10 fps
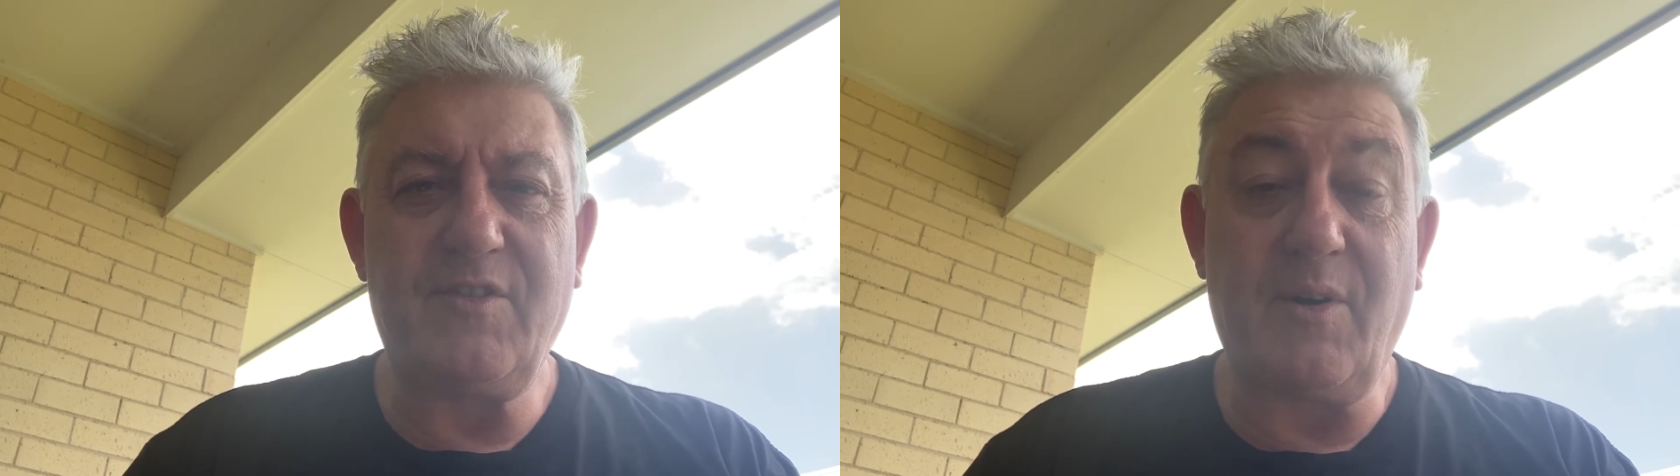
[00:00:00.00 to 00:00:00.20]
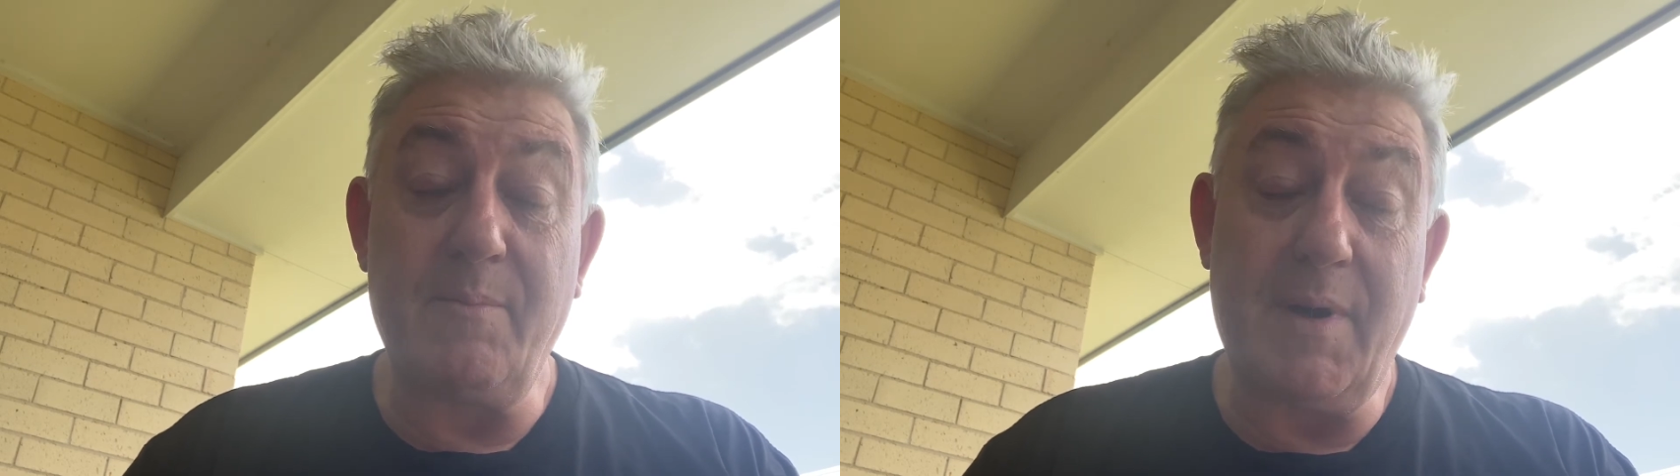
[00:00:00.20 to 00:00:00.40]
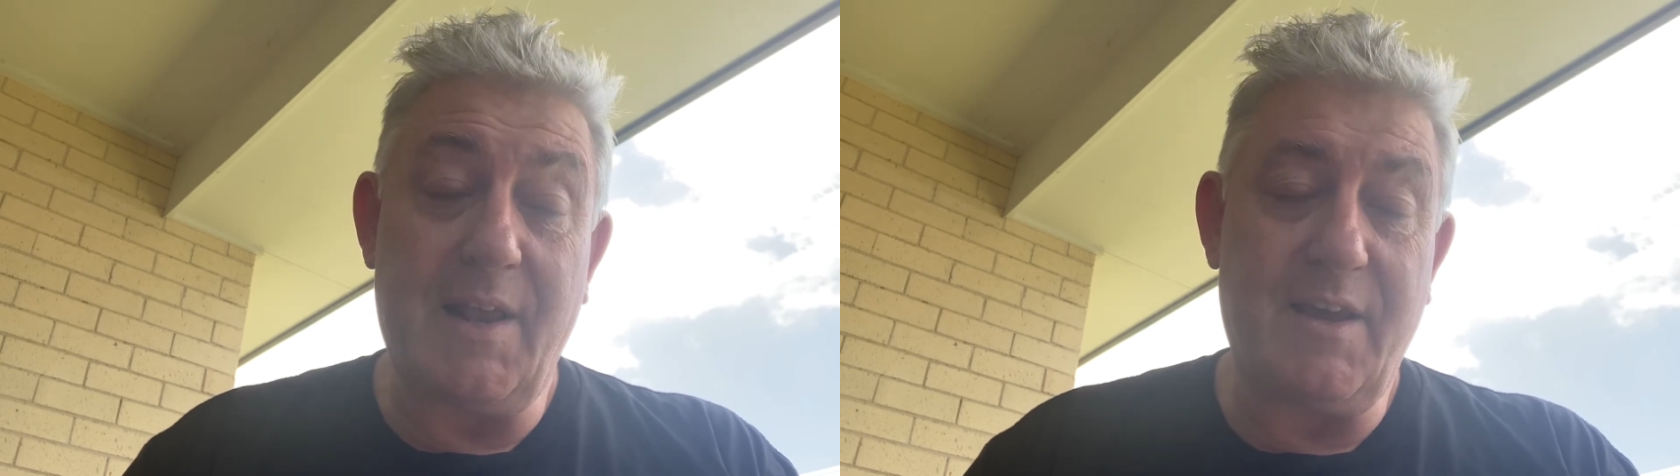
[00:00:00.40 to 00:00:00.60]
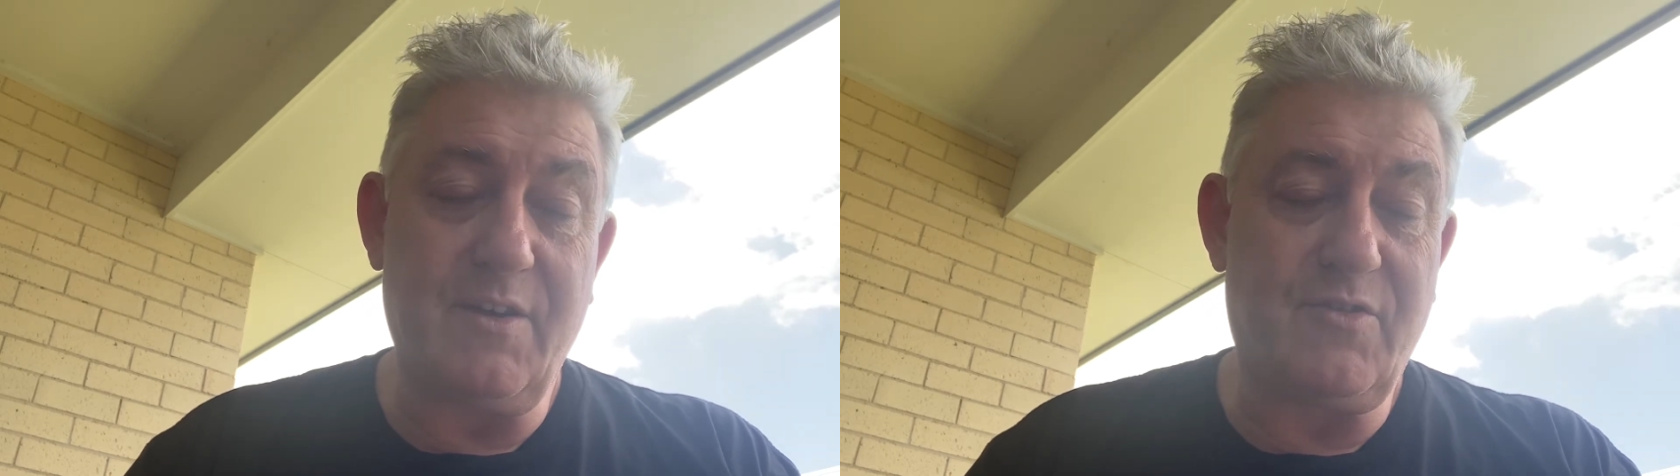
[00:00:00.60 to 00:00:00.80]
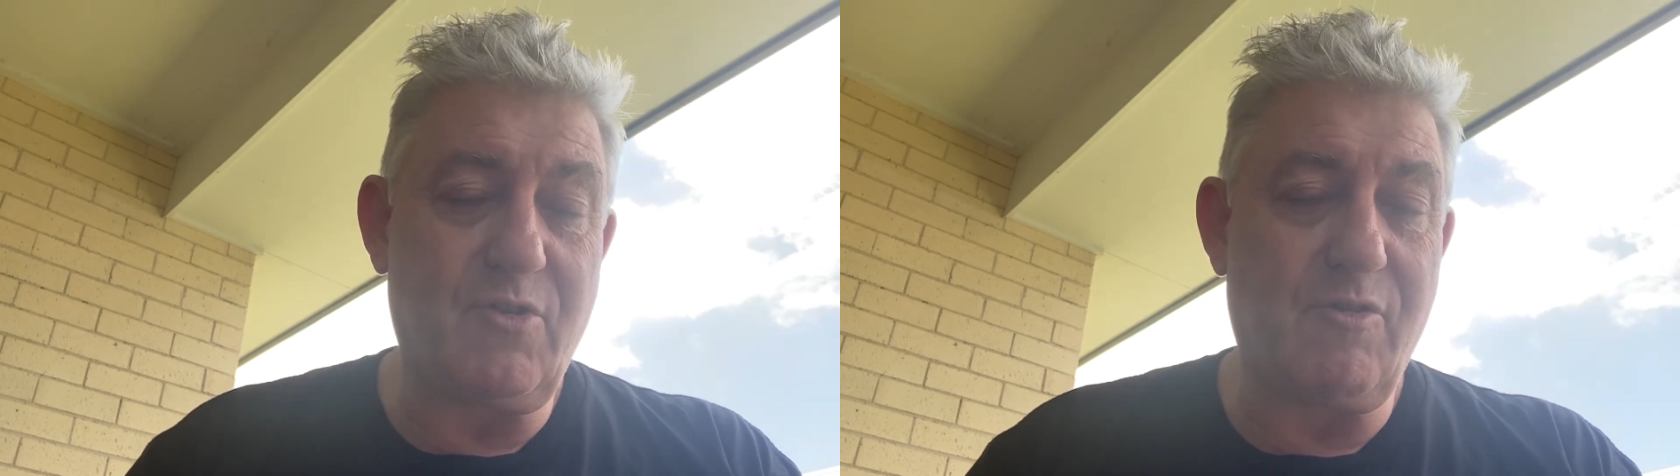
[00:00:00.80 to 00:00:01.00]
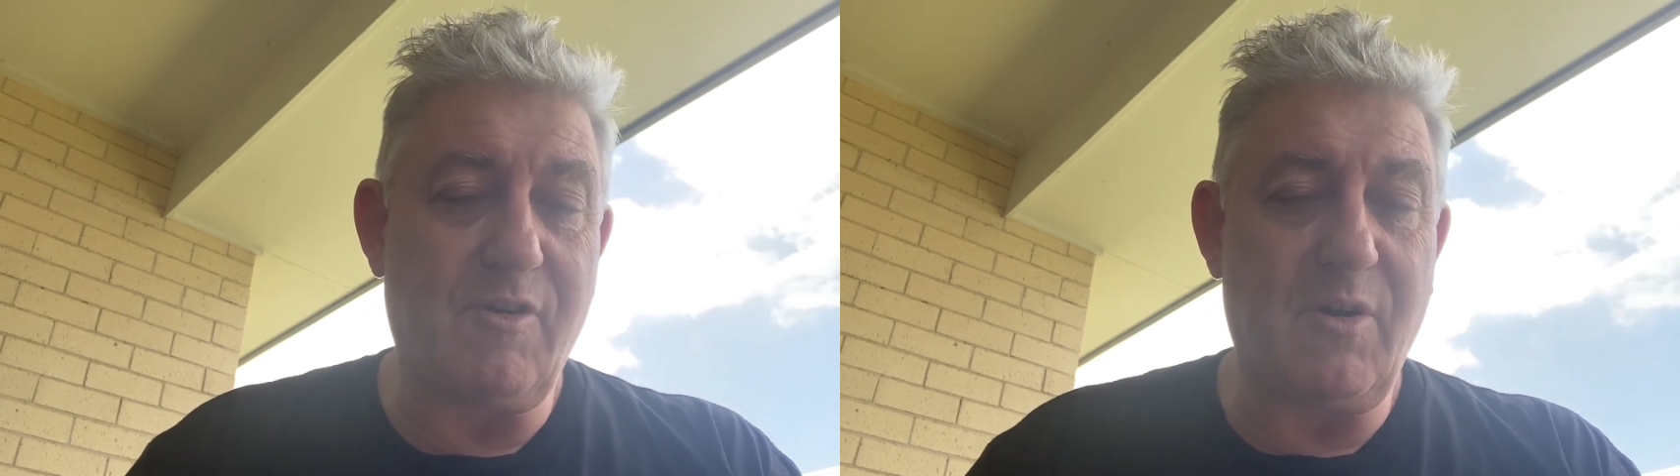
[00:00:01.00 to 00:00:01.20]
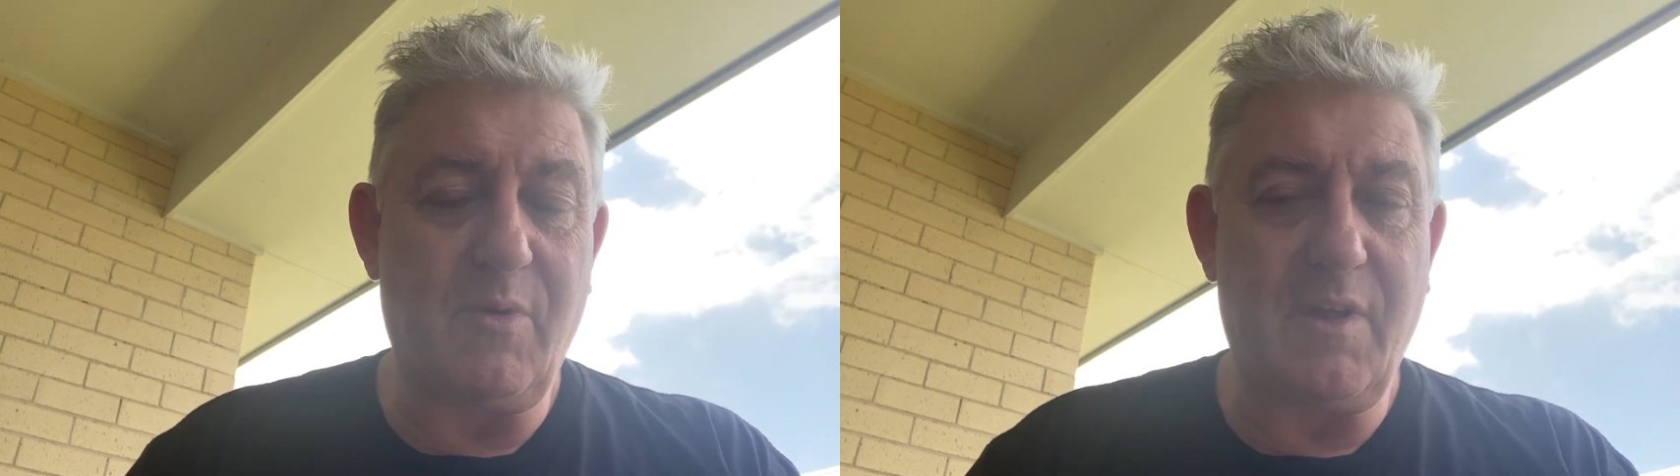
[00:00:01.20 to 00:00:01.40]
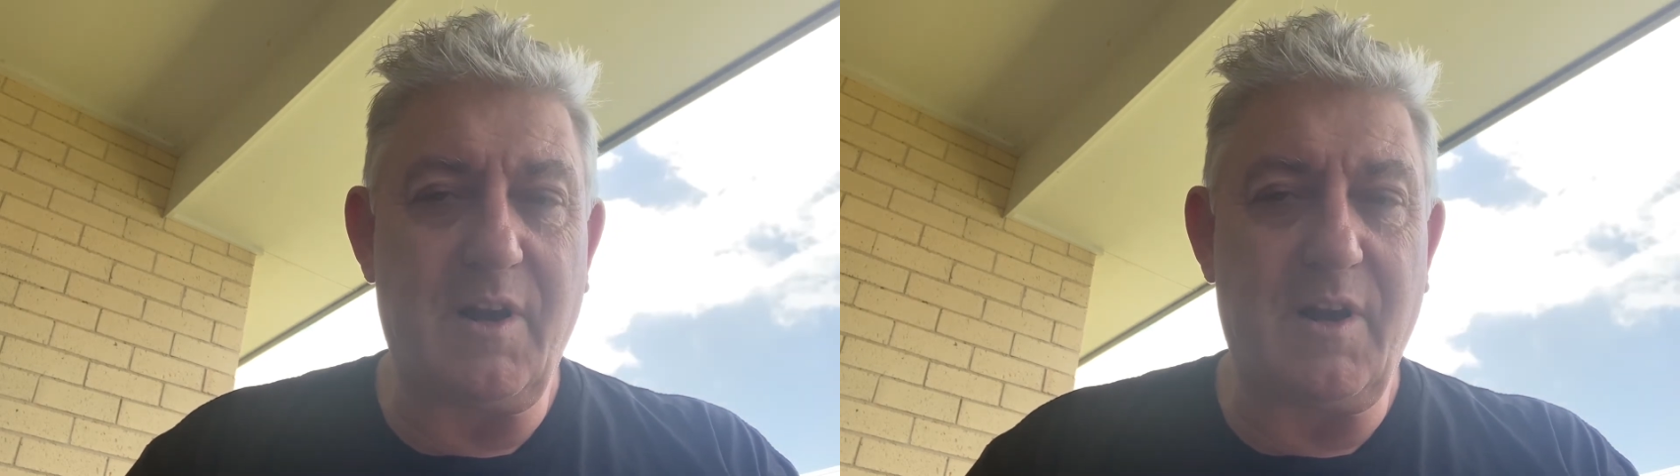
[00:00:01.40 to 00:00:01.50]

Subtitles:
So I'm mainly a tourer with